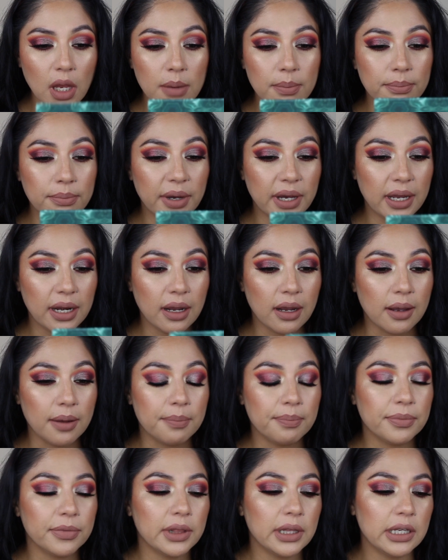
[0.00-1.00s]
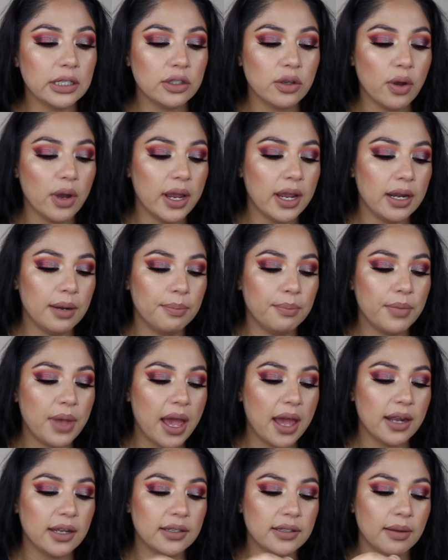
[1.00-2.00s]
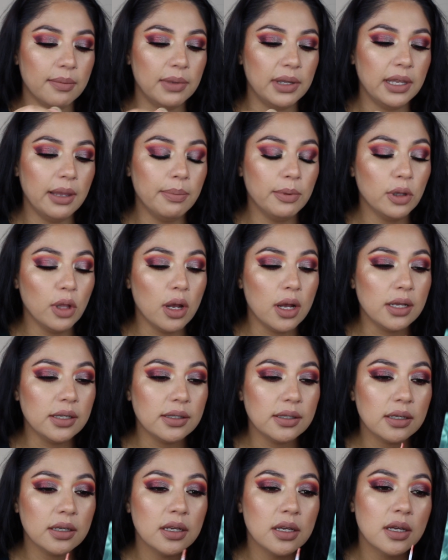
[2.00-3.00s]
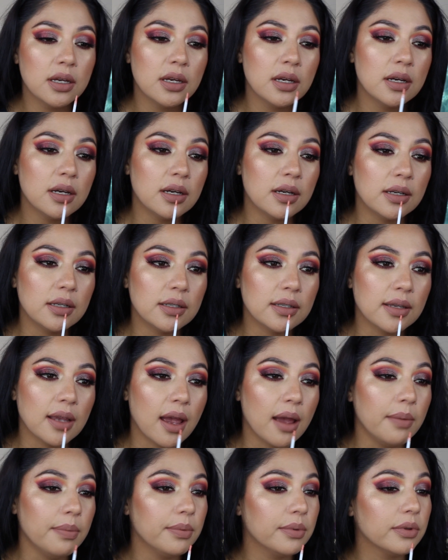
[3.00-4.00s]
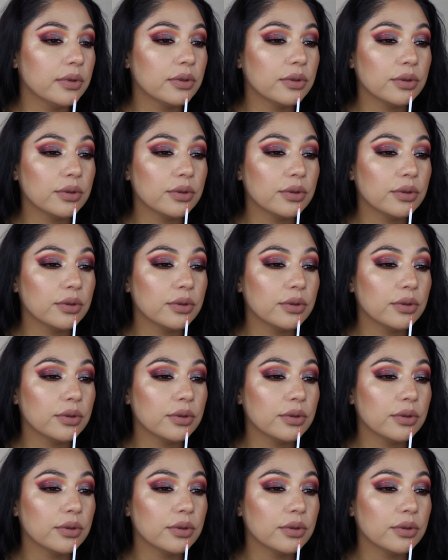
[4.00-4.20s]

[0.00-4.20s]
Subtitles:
But let's go ahead and add some lip gloss on top.